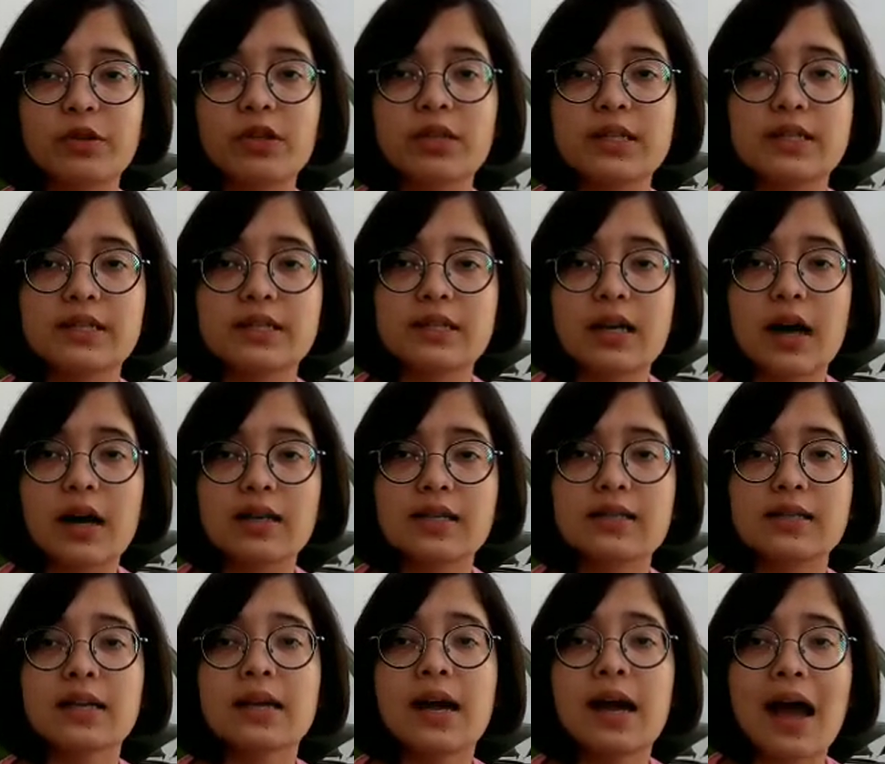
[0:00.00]
to
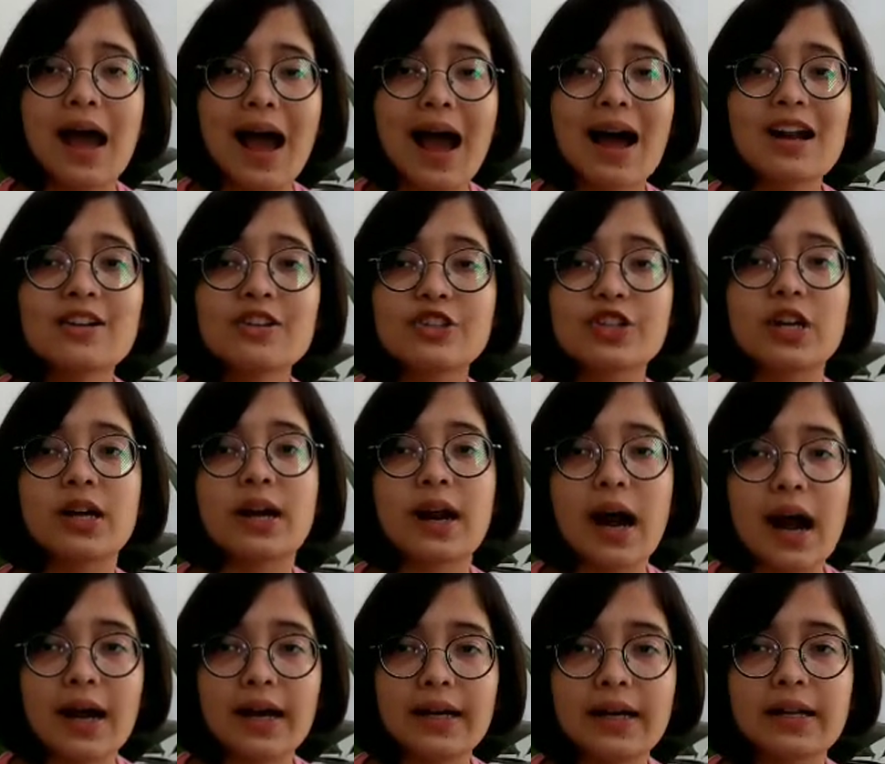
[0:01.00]
discuss and share
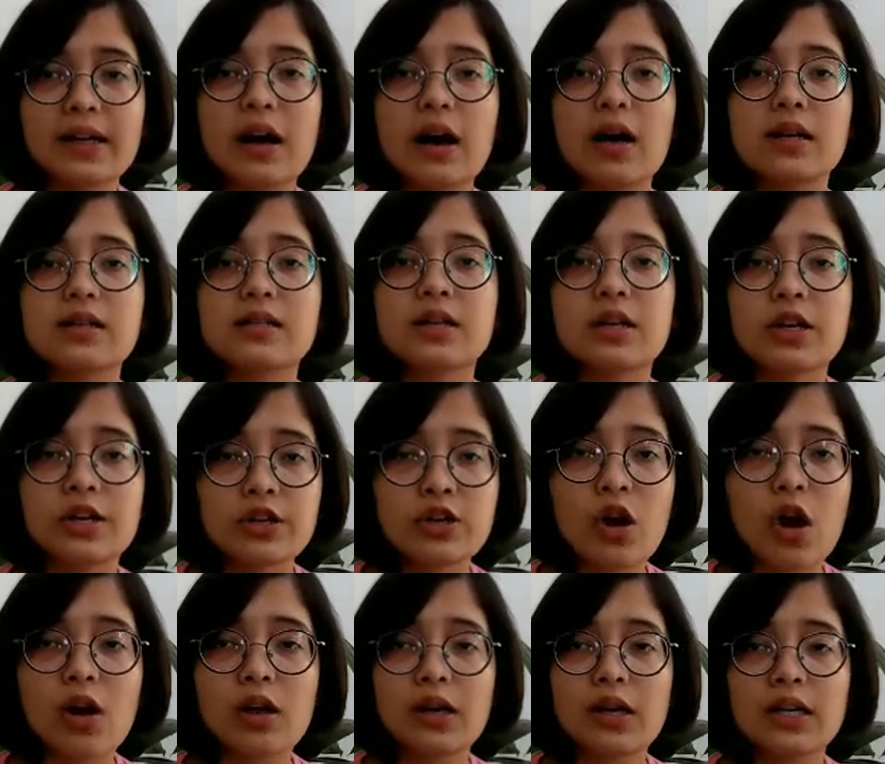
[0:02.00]
ideas,
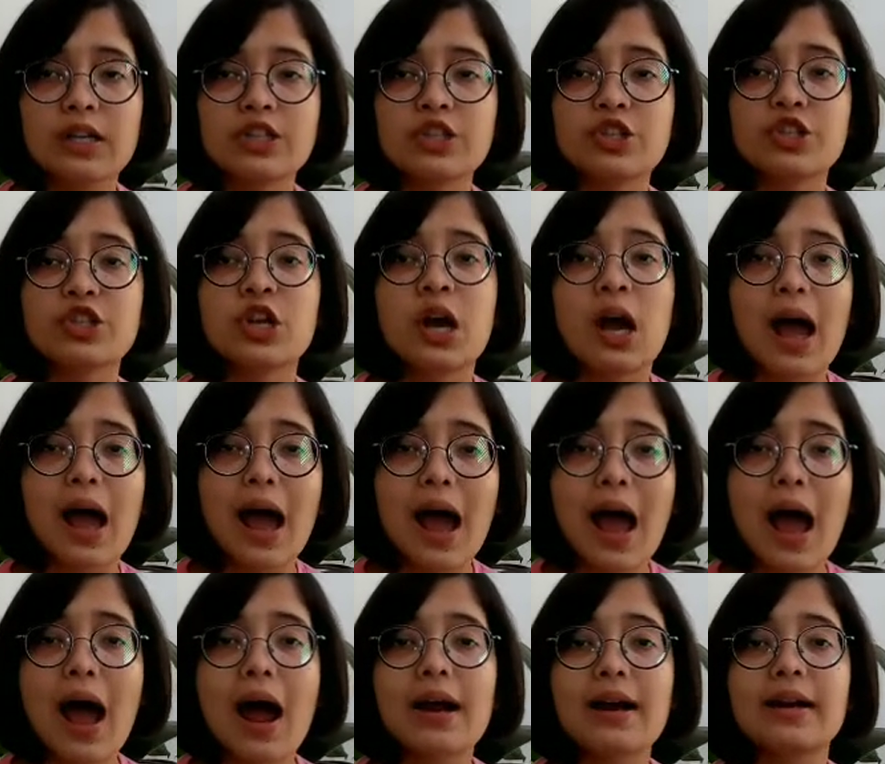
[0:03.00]
knowledge,
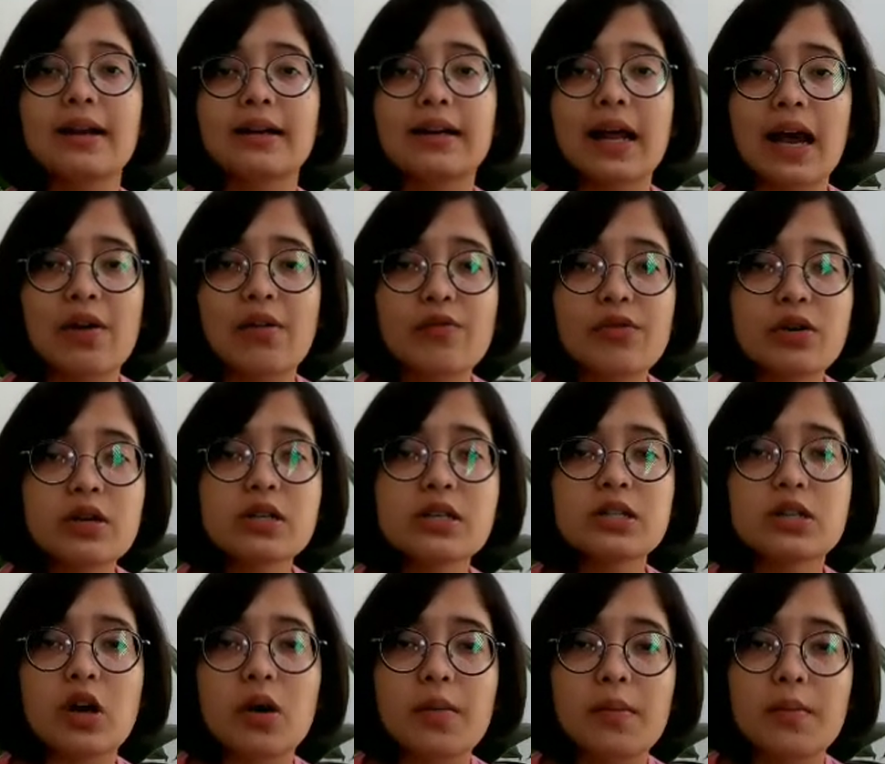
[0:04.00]
and diverse
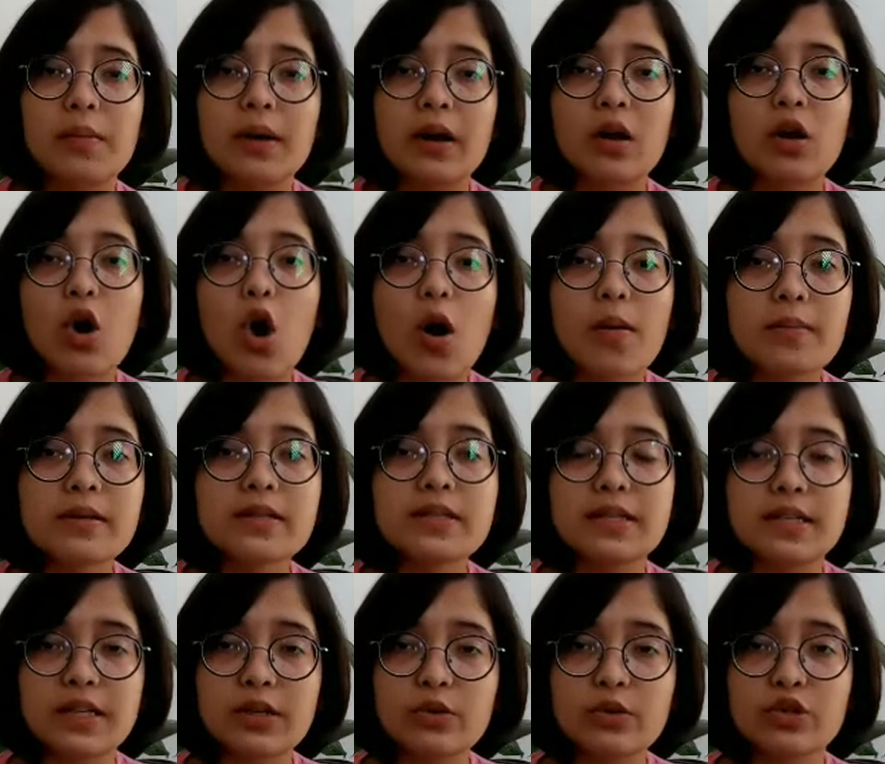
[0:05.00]
com common
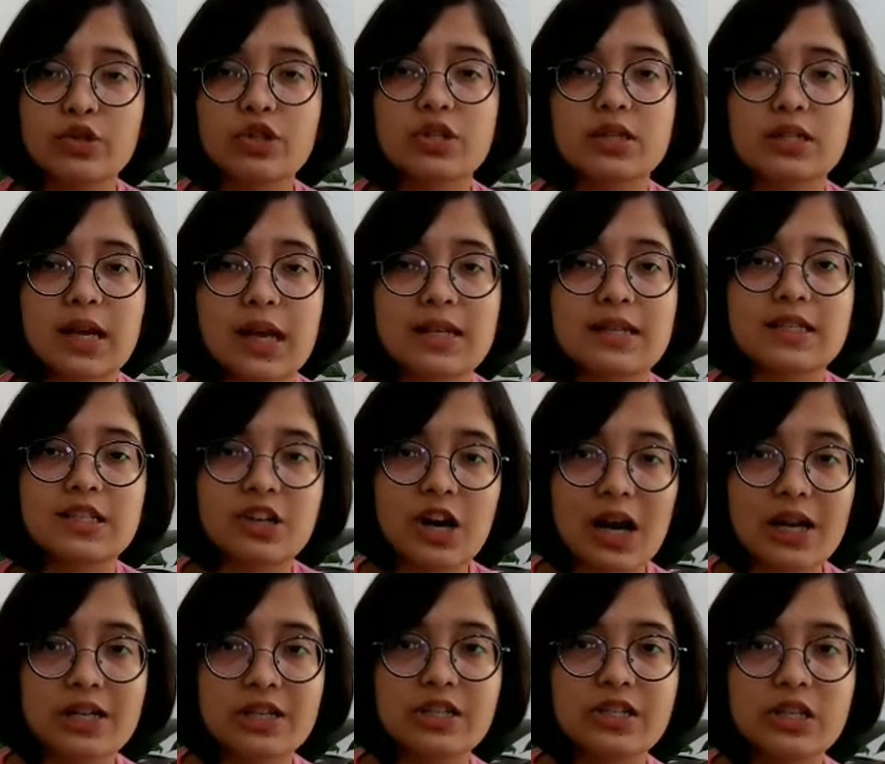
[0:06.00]
solutions and
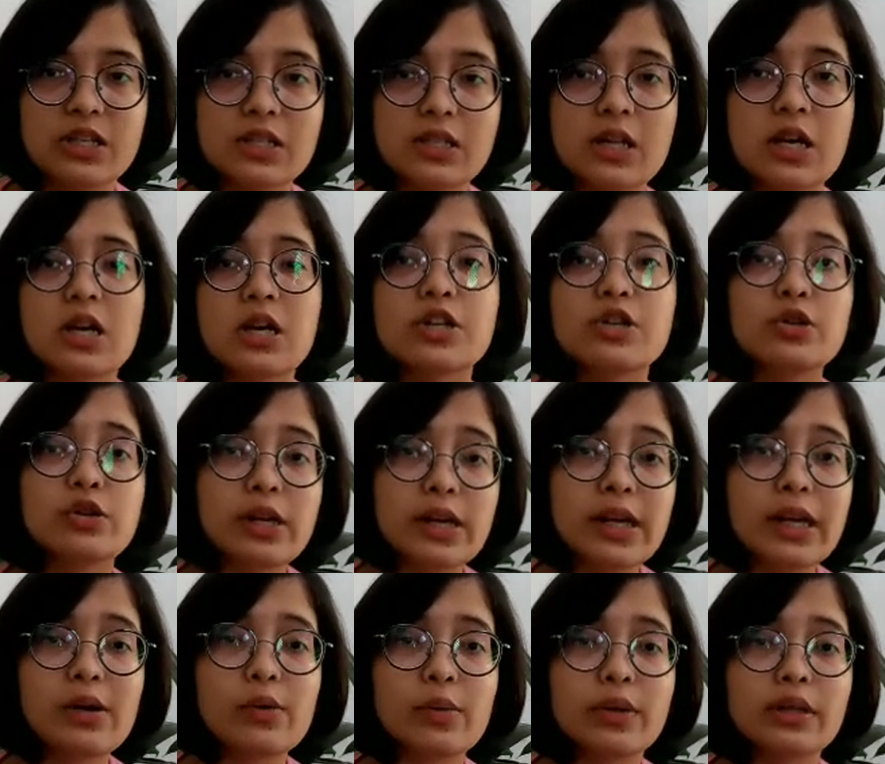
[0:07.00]
strategies to
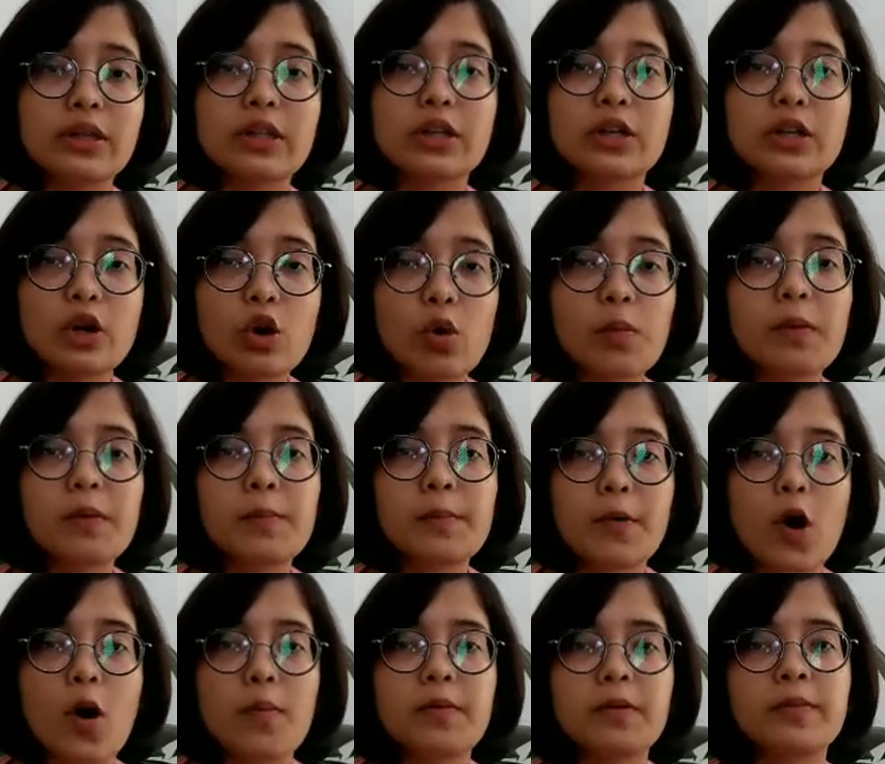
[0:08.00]
deal with the global
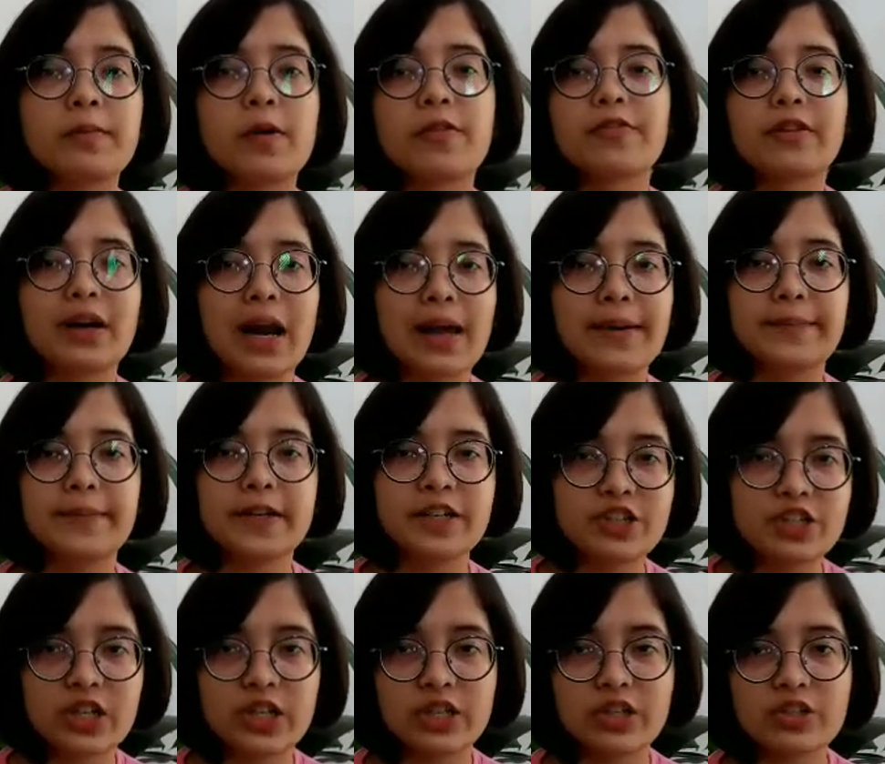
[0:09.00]
problem of climate
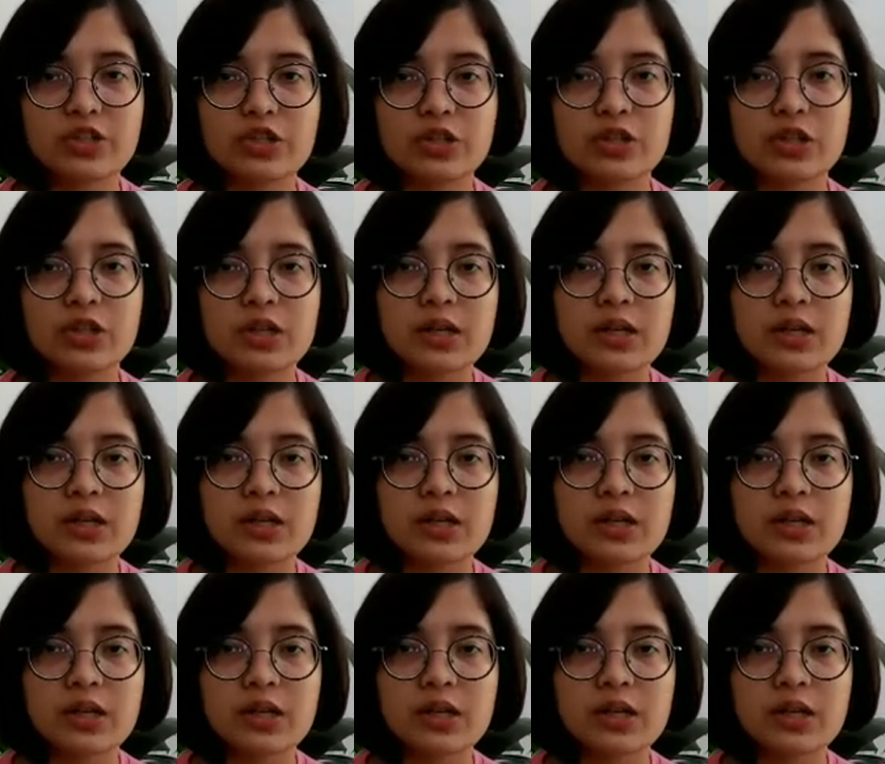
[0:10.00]
change.